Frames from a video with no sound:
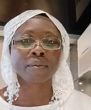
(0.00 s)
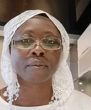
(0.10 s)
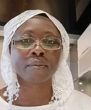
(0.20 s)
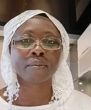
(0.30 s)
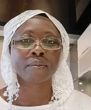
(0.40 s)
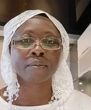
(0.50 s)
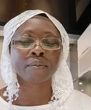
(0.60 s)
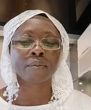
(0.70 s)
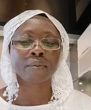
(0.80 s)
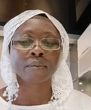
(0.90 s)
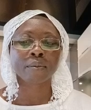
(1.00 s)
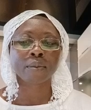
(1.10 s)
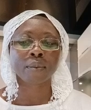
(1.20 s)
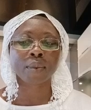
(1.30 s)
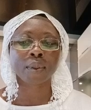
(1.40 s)

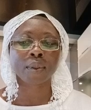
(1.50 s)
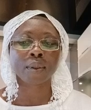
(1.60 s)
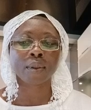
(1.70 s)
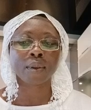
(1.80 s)
[no speech]